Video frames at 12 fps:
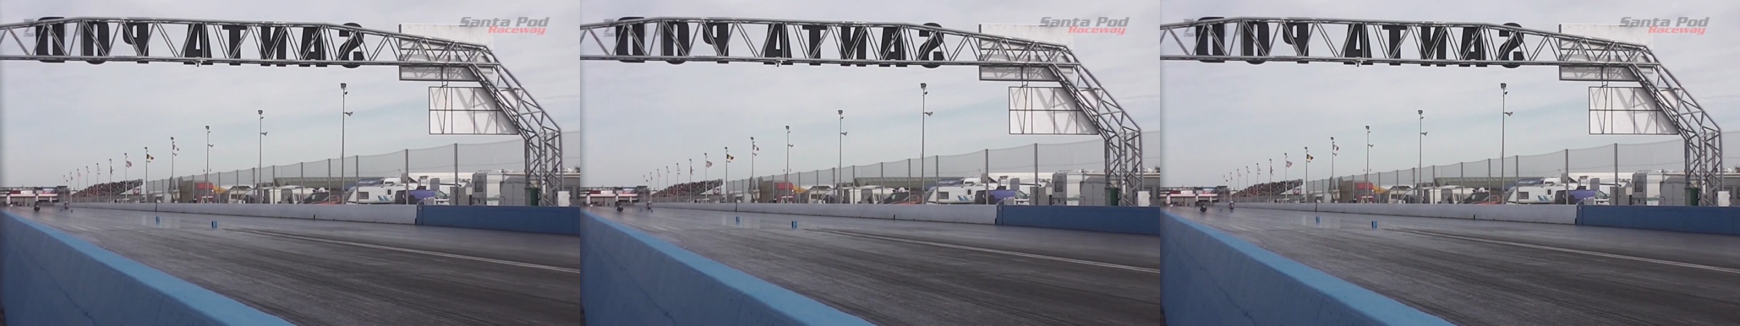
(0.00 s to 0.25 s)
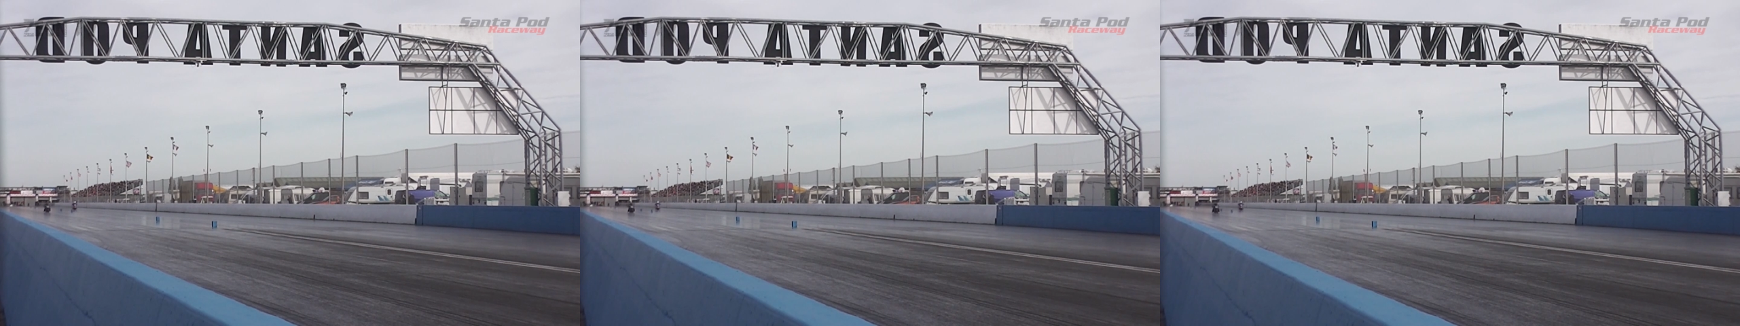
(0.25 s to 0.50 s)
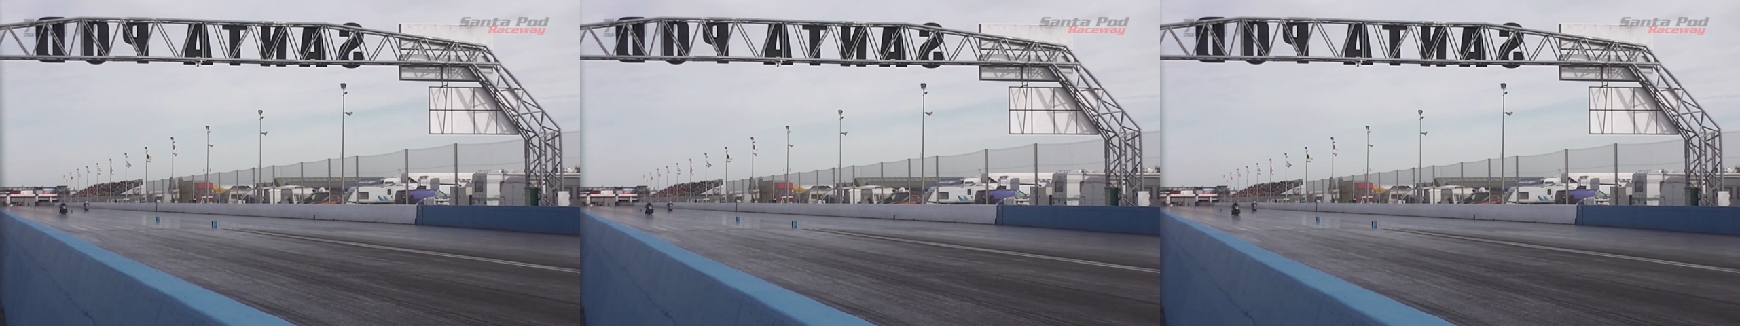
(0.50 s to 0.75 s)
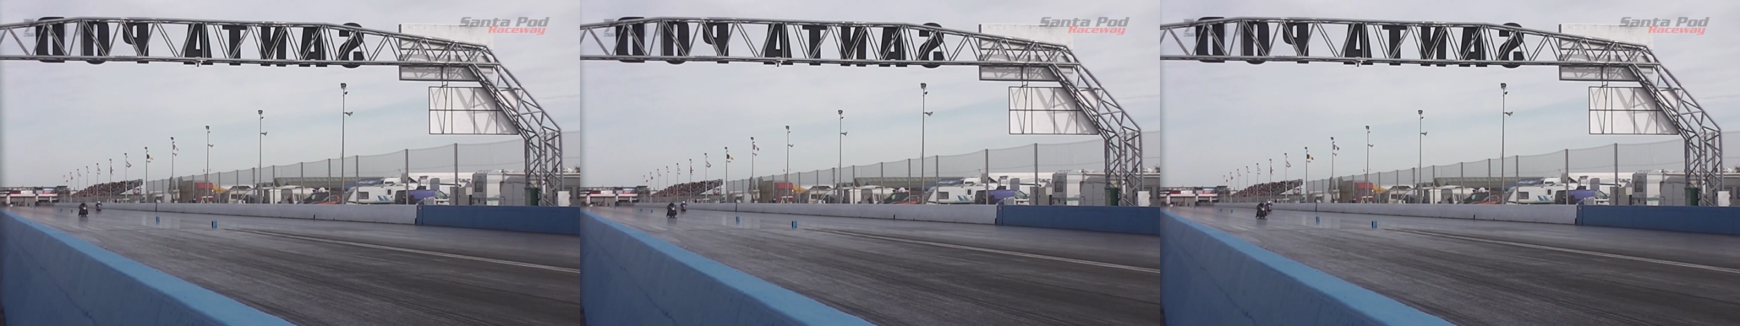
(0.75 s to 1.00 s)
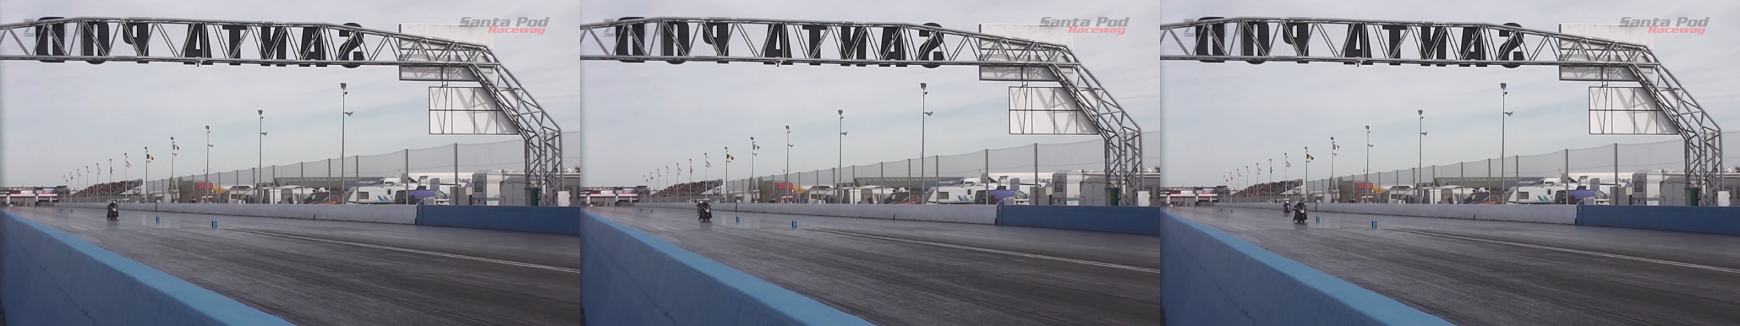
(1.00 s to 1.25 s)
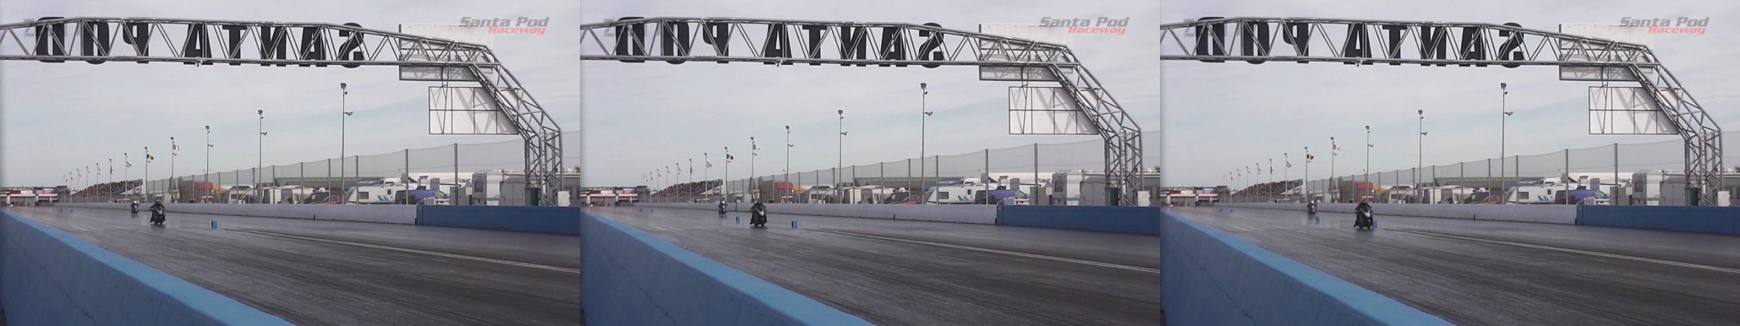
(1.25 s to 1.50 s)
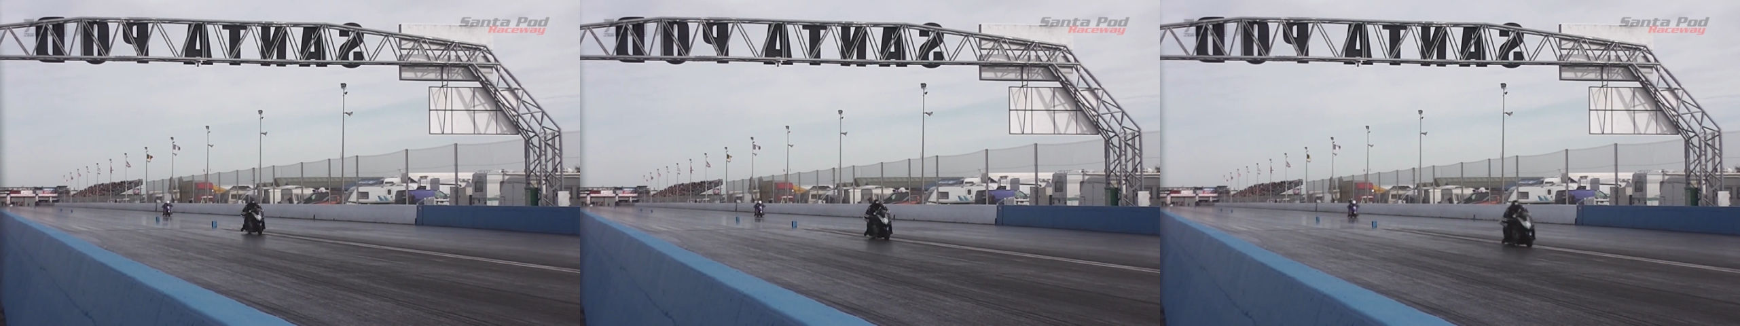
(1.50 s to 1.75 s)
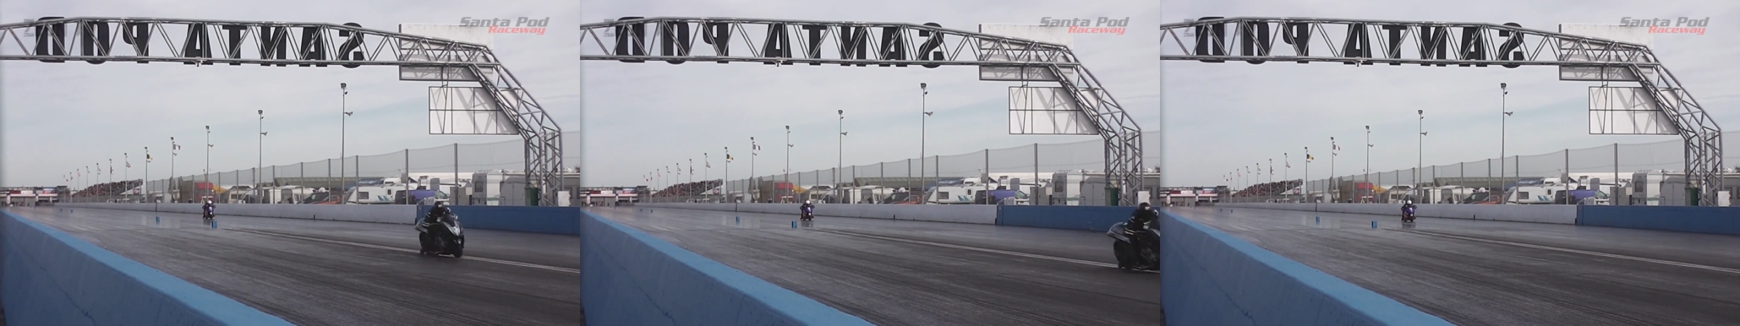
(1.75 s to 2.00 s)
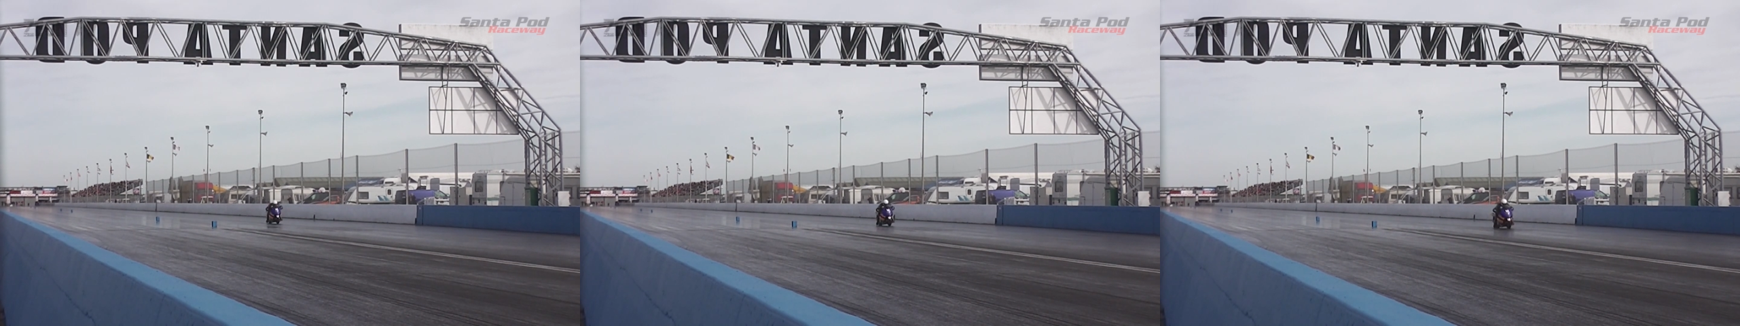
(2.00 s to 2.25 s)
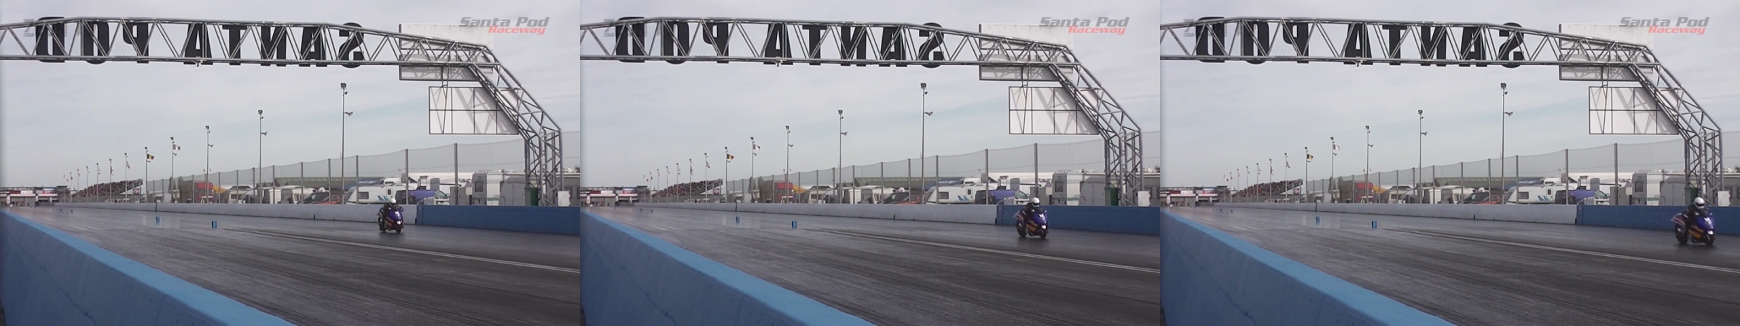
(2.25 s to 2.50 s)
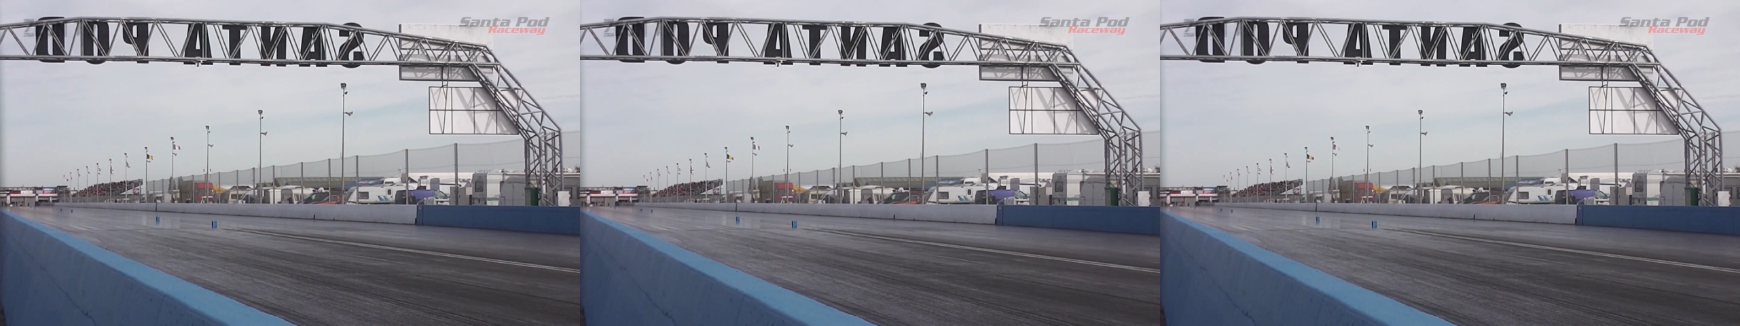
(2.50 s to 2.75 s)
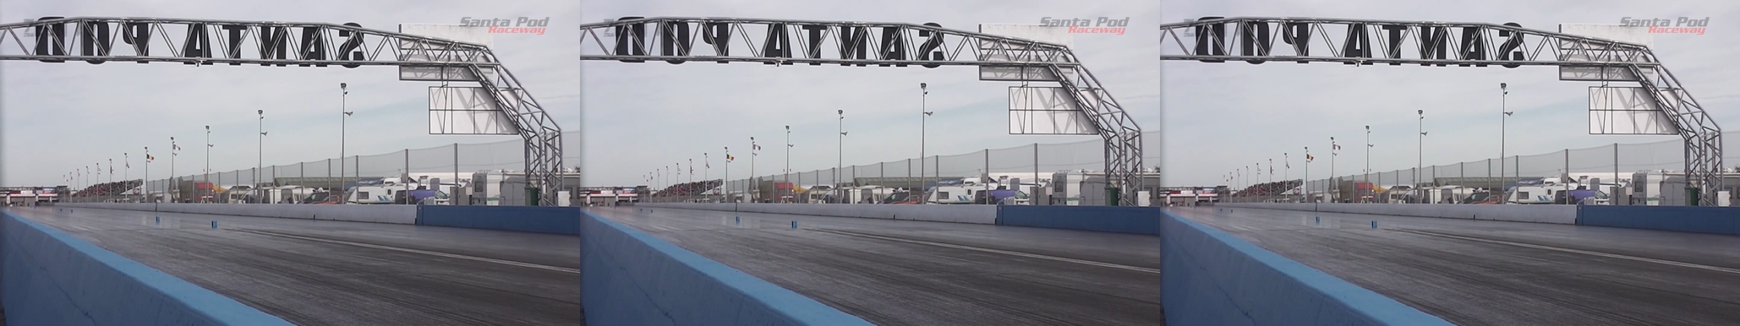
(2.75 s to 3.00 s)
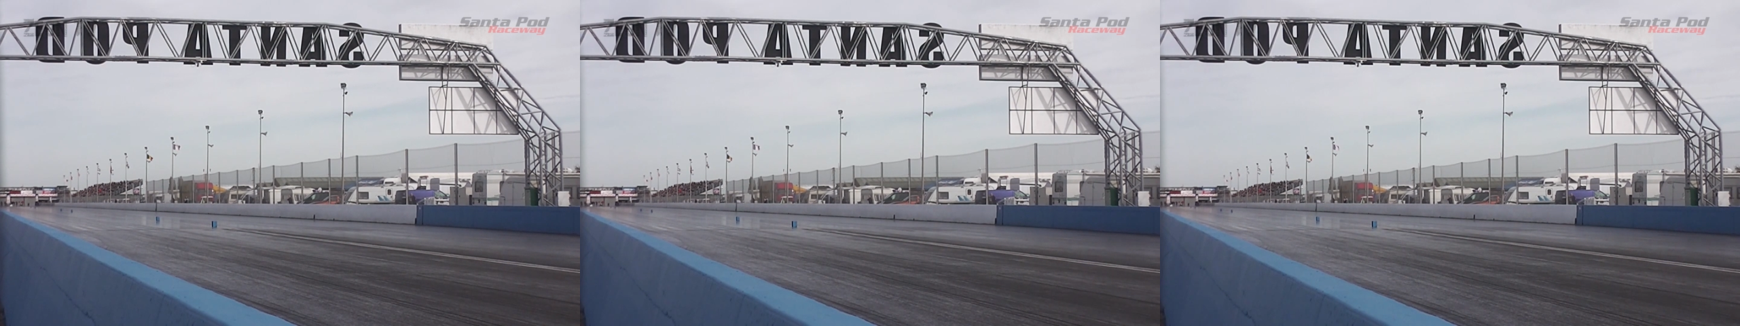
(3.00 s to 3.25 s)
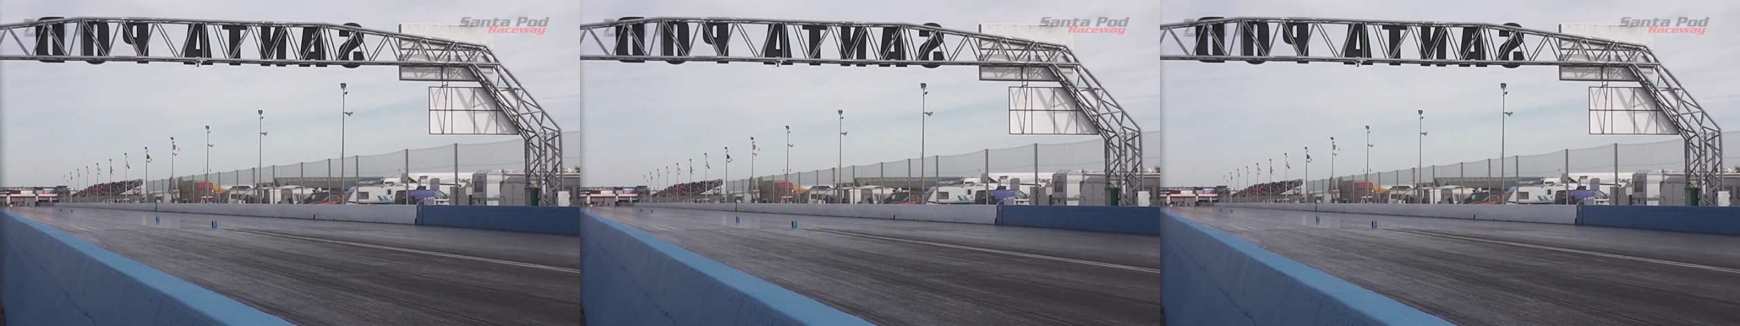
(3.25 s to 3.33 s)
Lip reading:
No face is visible, so there are no lips to read.